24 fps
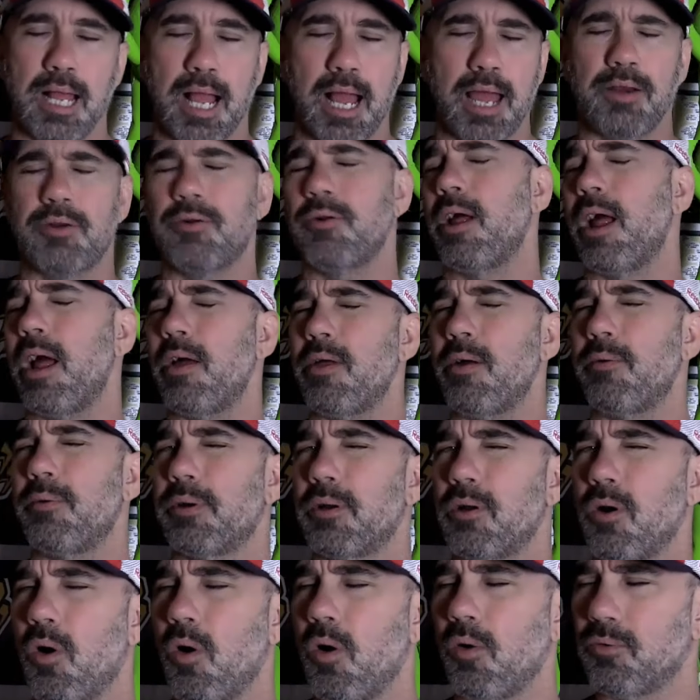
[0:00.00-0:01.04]
I don't know how that
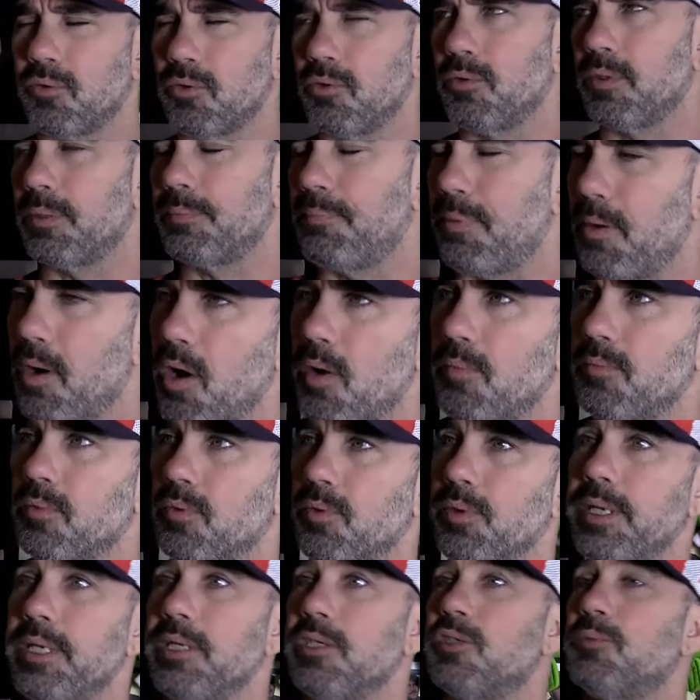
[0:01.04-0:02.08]
would go over with Paul
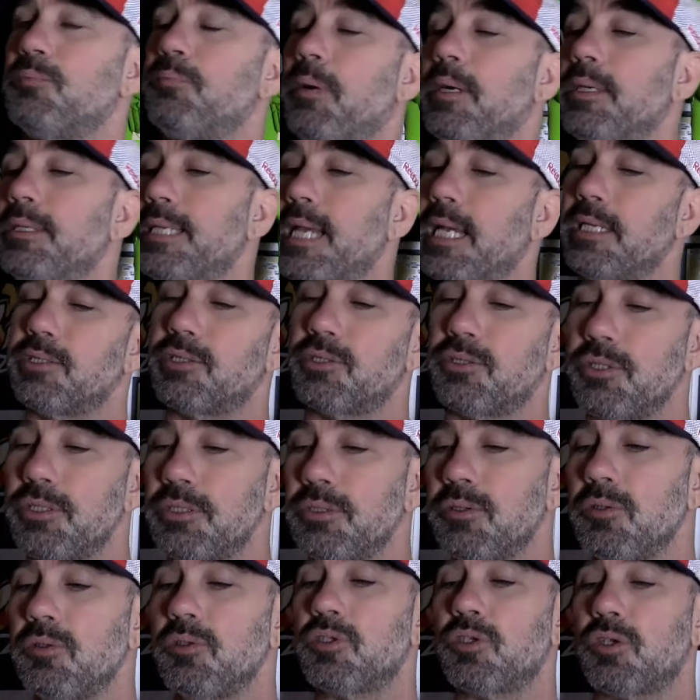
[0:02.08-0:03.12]
Maurice, but that's
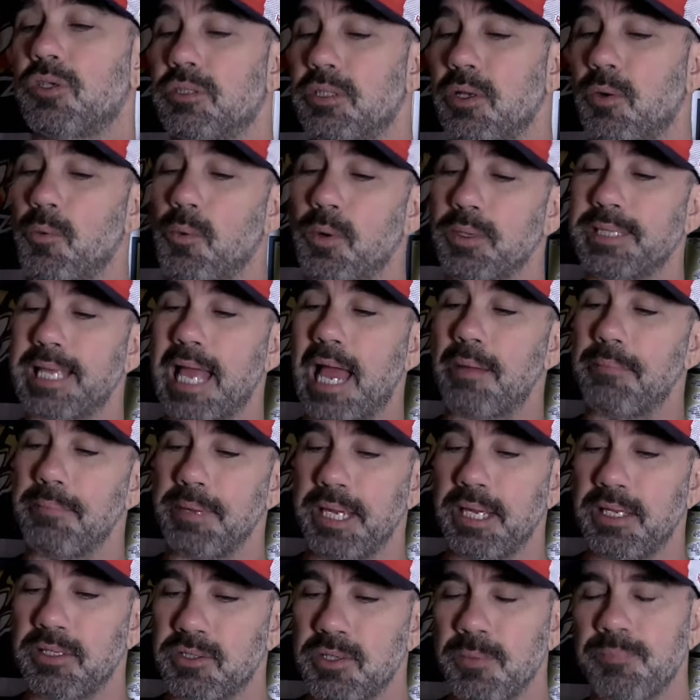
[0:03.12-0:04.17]
good news, because what that
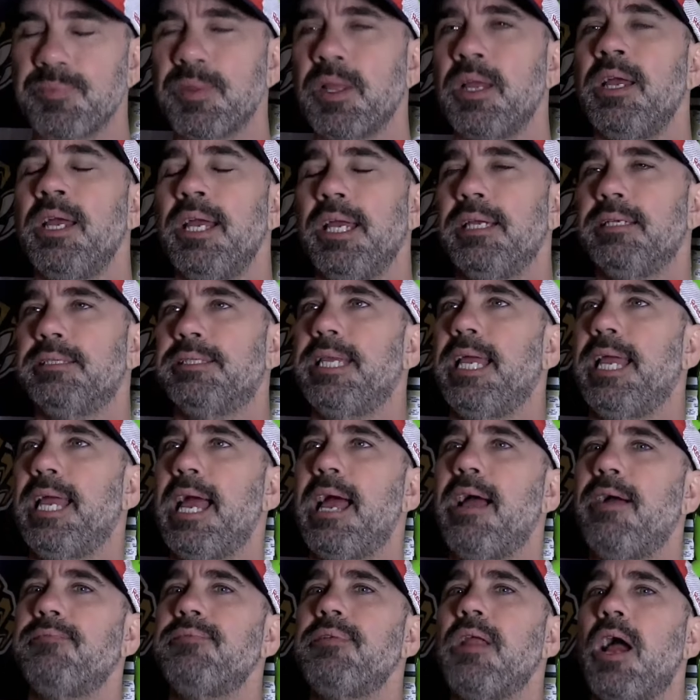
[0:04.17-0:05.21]
means is they
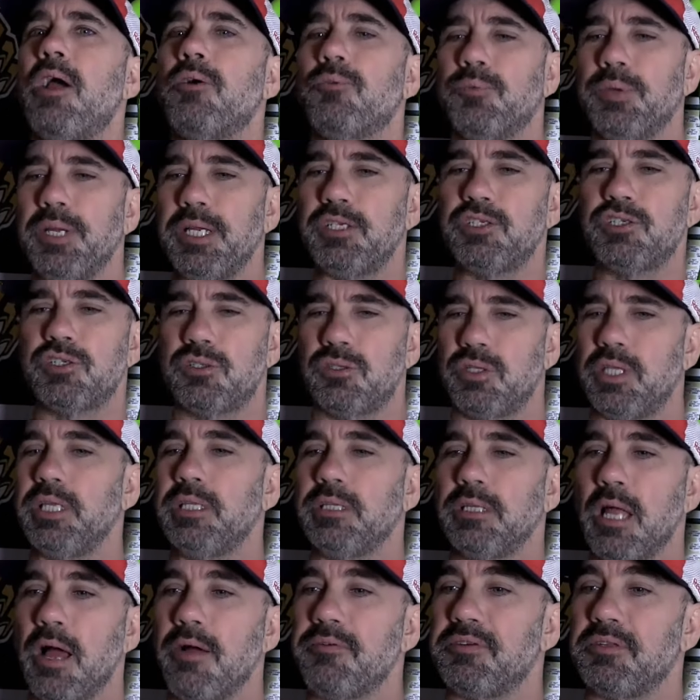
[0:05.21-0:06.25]
have not reached the
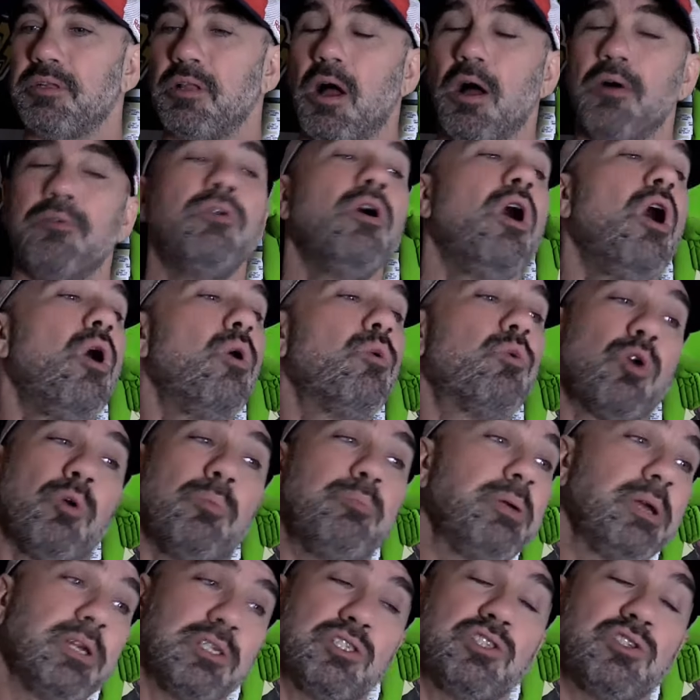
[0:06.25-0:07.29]
level of we're
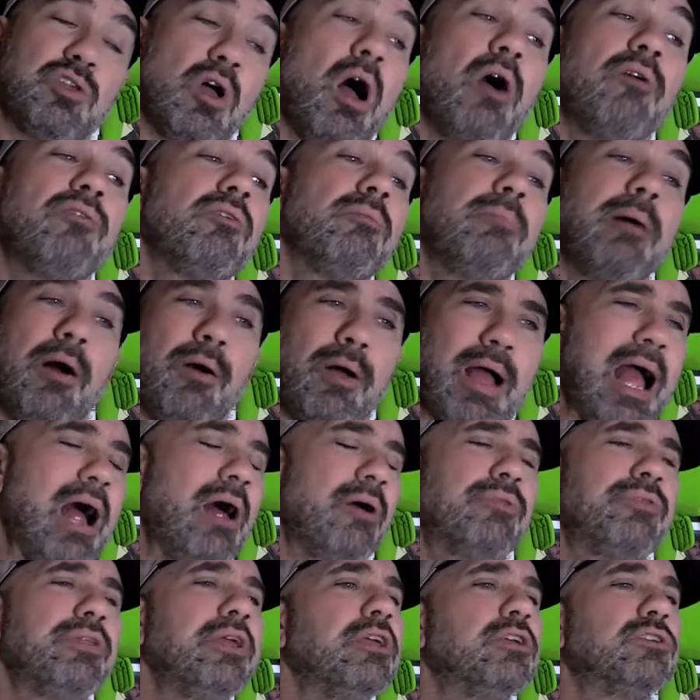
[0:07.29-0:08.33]
pissed off about
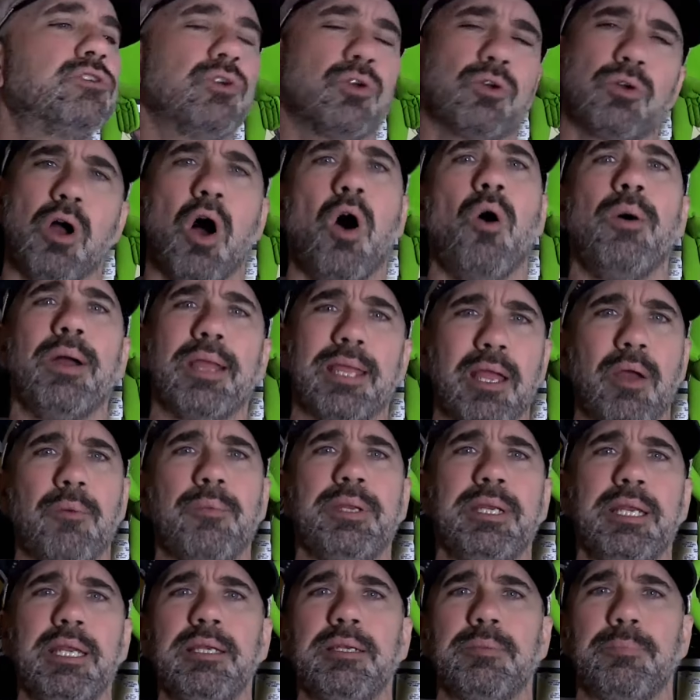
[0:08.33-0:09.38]
how things are going and
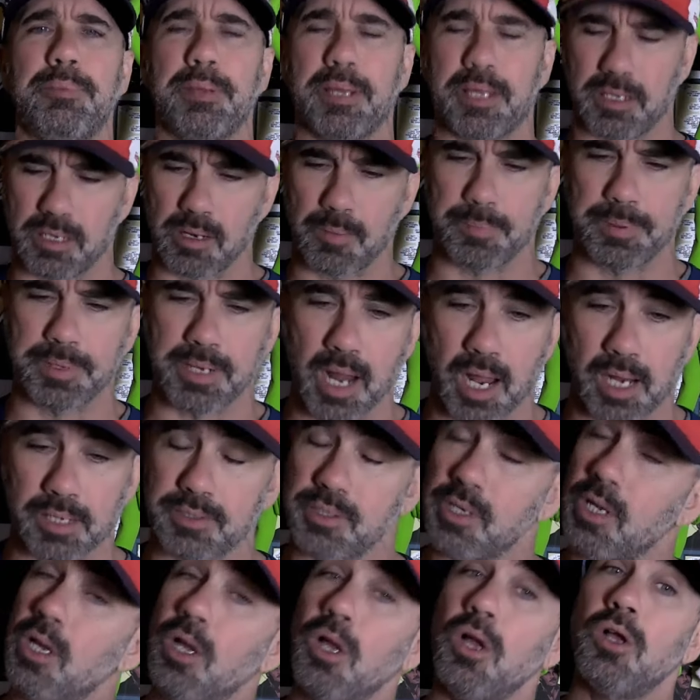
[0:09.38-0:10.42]
we need to pick it up a
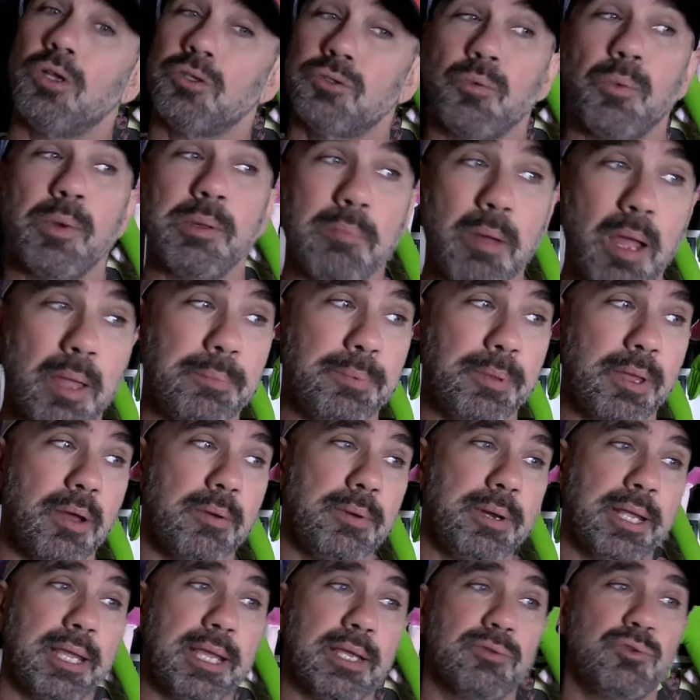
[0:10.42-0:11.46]
notch. So we might be
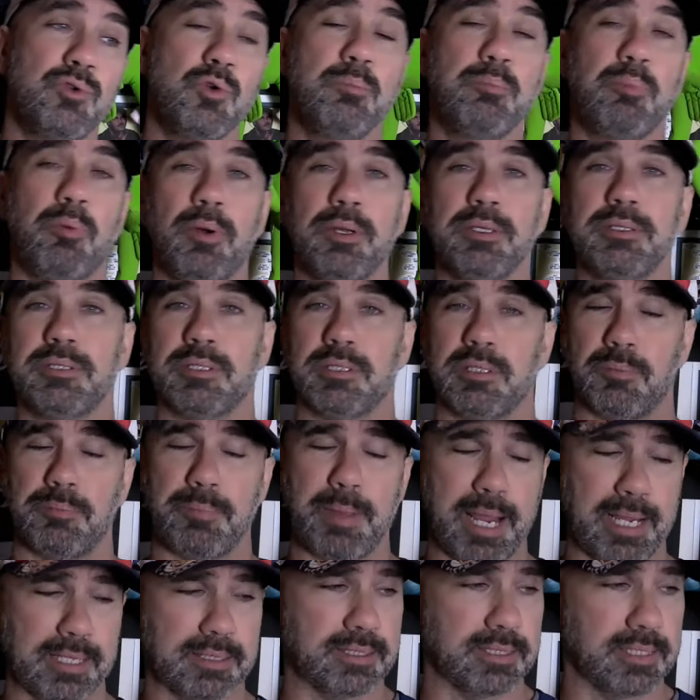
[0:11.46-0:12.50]
able to get 2 points in the
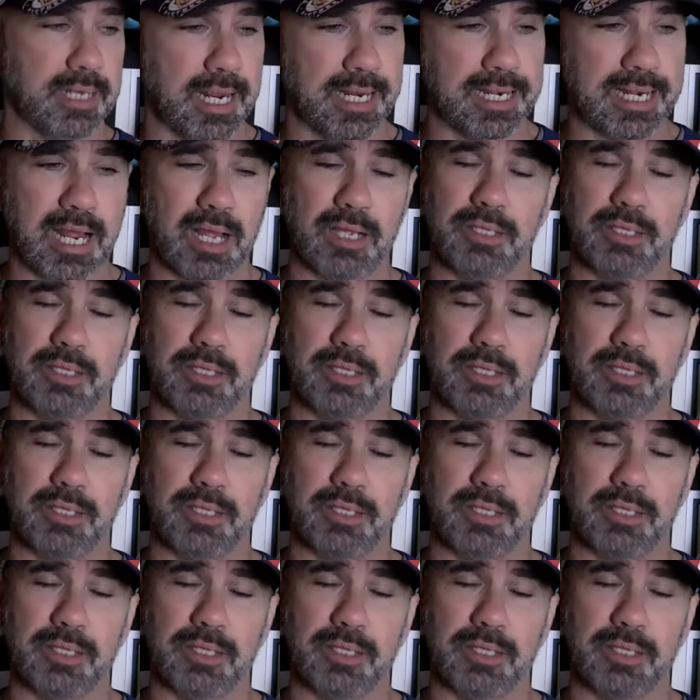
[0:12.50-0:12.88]
bank tonight.